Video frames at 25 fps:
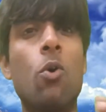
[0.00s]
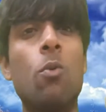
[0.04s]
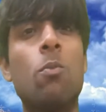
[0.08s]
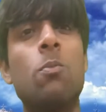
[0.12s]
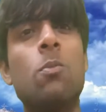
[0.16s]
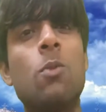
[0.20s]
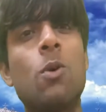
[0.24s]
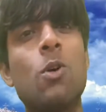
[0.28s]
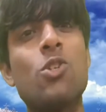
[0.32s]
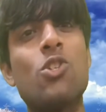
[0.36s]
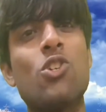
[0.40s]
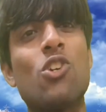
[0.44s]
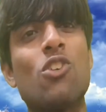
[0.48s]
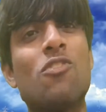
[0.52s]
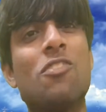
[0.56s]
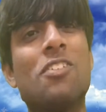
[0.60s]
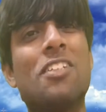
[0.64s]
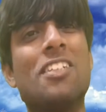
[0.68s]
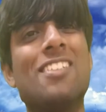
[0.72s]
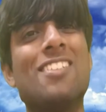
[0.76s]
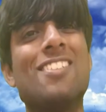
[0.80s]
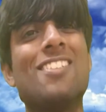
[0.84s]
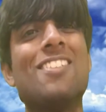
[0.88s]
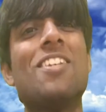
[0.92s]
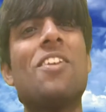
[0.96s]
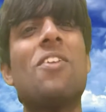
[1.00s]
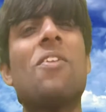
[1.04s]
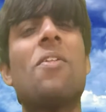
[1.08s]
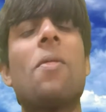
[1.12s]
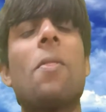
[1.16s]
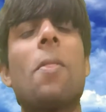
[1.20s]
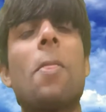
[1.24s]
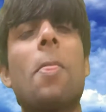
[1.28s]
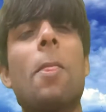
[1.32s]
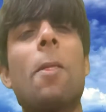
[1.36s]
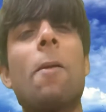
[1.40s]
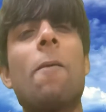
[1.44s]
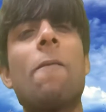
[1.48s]
Most of us
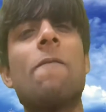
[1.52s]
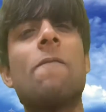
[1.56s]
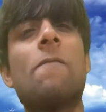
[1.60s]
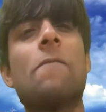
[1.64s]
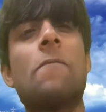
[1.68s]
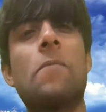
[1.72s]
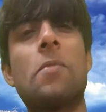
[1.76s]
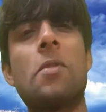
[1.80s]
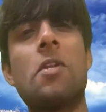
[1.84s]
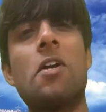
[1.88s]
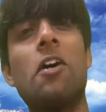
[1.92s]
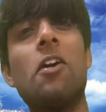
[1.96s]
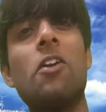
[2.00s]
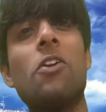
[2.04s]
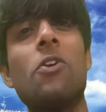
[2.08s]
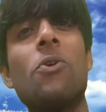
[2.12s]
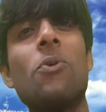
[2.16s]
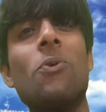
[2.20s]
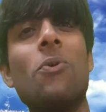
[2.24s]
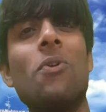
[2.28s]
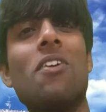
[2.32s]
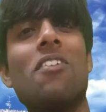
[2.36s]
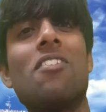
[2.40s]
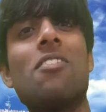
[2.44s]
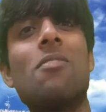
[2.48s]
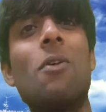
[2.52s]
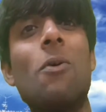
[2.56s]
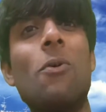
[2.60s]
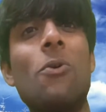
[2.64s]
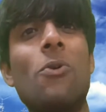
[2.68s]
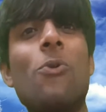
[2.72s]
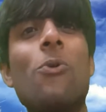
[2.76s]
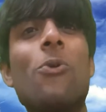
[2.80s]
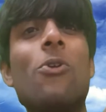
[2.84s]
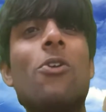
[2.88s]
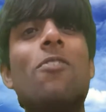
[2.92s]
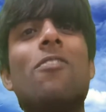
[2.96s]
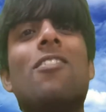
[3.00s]
are curious about
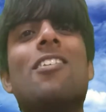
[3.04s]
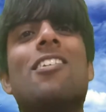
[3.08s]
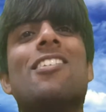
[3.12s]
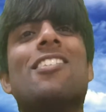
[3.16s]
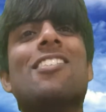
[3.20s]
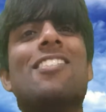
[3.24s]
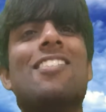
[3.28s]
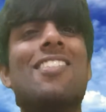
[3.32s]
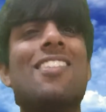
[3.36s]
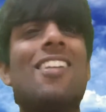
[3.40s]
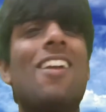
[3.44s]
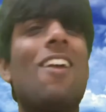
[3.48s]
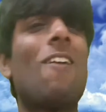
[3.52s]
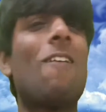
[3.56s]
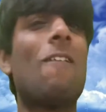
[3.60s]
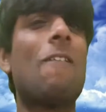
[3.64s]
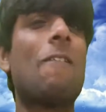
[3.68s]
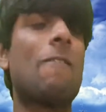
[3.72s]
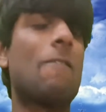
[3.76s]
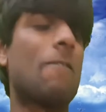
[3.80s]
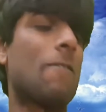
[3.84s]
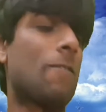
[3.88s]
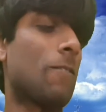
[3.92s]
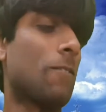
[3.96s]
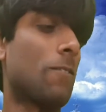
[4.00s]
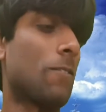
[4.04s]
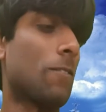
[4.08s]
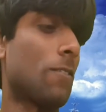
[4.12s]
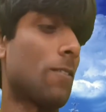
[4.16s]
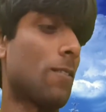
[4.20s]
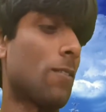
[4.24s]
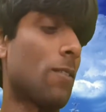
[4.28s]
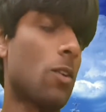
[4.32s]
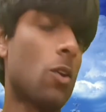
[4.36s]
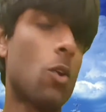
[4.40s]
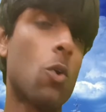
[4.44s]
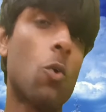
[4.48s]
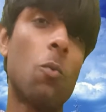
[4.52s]
universe,
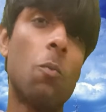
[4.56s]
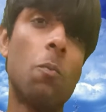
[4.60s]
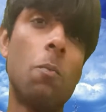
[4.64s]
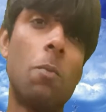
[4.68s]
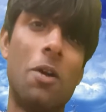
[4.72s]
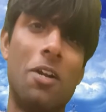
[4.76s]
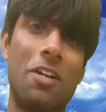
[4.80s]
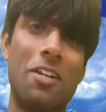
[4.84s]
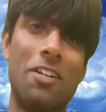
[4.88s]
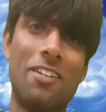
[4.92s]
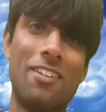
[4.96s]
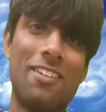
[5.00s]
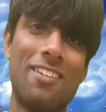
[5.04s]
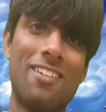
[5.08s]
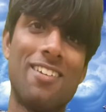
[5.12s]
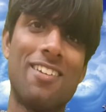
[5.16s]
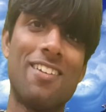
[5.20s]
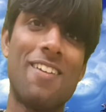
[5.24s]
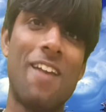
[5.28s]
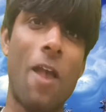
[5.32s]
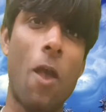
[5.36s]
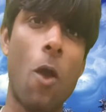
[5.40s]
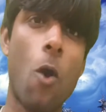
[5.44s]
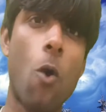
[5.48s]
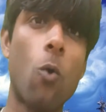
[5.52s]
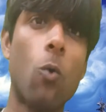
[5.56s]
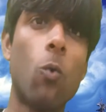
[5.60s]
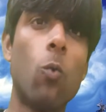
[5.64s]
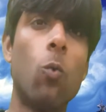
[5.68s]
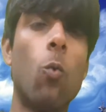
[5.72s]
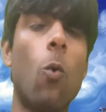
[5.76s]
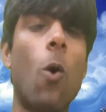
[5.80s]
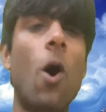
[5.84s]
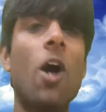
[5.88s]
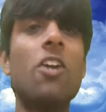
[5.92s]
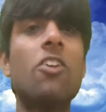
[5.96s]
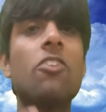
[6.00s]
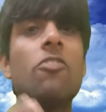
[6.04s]
but
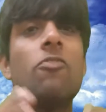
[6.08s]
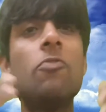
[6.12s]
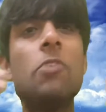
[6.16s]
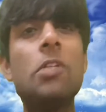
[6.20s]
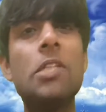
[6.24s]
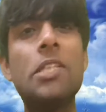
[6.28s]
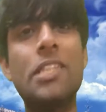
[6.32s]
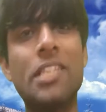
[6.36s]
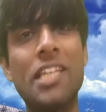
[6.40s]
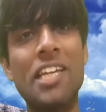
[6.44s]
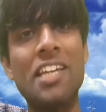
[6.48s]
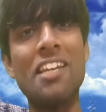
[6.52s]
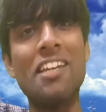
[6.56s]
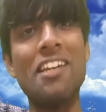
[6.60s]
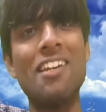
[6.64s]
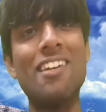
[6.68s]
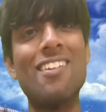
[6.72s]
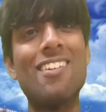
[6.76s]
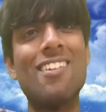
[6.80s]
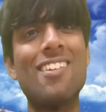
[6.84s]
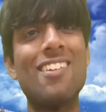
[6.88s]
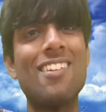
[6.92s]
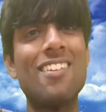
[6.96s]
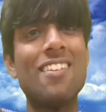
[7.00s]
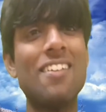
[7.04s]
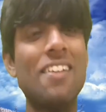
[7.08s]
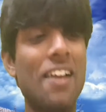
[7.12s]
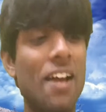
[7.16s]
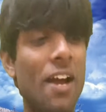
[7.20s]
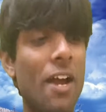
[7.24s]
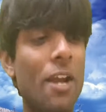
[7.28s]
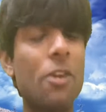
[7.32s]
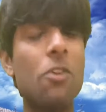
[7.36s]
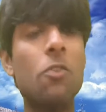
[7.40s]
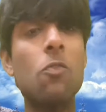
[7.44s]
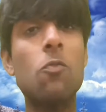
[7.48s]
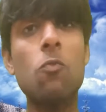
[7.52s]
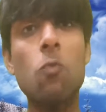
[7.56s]
what we think
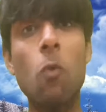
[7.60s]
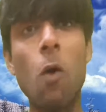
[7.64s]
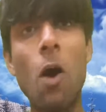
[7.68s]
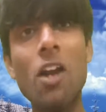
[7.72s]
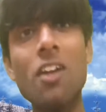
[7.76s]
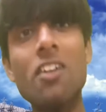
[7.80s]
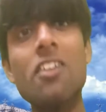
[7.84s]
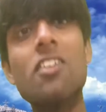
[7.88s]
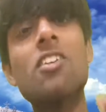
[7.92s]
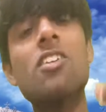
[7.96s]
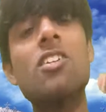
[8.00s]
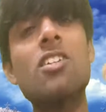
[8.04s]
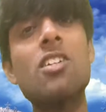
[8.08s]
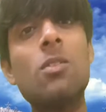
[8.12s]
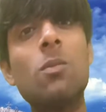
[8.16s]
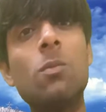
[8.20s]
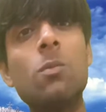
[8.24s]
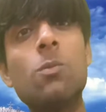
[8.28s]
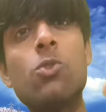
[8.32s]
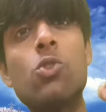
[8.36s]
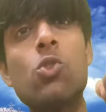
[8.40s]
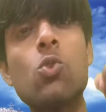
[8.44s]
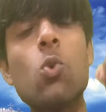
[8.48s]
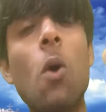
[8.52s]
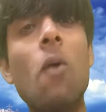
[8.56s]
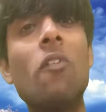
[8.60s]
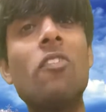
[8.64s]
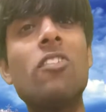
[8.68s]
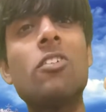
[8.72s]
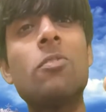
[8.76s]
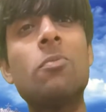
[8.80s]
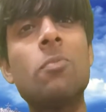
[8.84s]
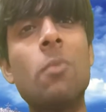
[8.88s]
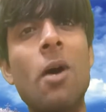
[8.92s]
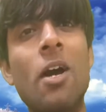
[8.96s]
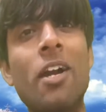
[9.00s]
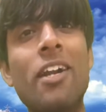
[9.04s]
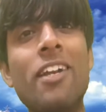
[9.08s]
and what comes to our
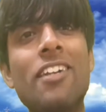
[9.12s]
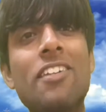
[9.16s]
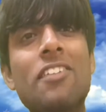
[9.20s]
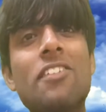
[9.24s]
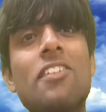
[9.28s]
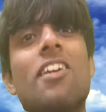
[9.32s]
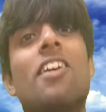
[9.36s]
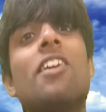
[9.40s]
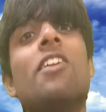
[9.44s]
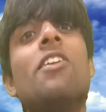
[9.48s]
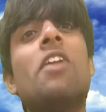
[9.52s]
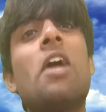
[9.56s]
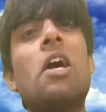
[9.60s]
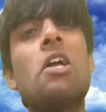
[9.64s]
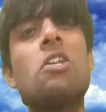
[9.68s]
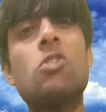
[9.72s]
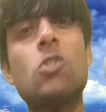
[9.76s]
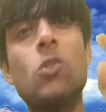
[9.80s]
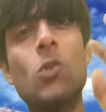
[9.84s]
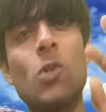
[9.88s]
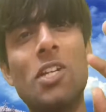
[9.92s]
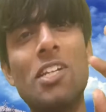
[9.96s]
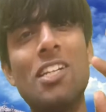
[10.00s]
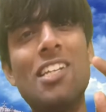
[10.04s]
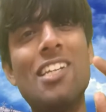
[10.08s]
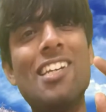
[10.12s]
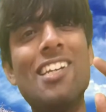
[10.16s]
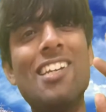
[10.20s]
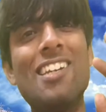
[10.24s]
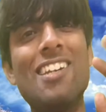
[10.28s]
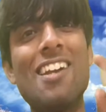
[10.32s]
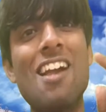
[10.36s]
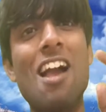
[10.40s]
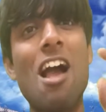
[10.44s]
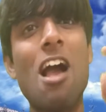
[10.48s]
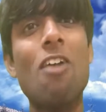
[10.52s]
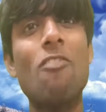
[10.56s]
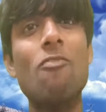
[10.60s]
mind naturally
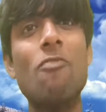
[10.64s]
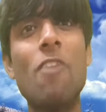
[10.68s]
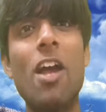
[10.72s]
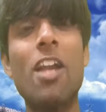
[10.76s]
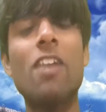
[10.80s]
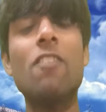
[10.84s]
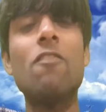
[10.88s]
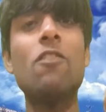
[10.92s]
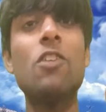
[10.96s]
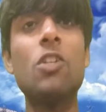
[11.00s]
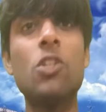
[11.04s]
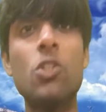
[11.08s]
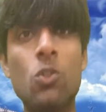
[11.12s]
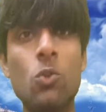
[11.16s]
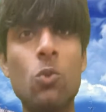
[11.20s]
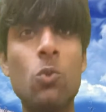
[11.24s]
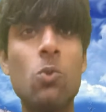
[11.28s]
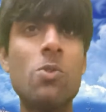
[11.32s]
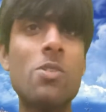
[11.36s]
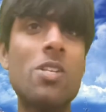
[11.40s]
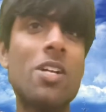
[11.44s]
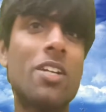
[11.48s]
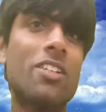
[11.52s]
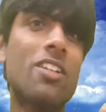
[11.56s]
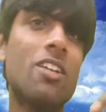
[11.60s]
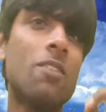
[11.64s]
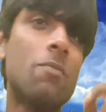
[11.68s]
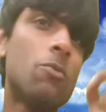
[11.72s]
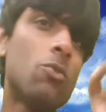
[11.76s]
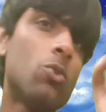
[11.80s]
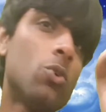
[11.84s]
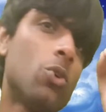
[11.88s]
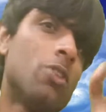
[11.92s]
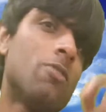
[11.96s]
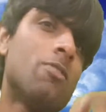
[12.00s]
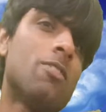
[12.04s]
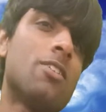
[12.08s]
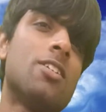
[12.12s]
when we use the term
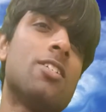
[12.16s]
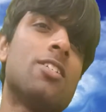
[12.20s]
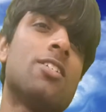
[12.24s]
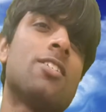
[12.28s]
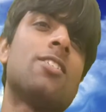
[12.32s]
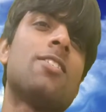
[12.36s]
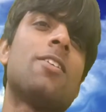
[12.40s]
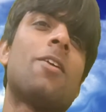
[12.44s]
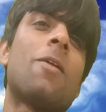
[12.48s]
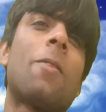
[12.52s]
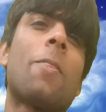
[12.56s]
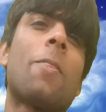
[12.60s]
universe,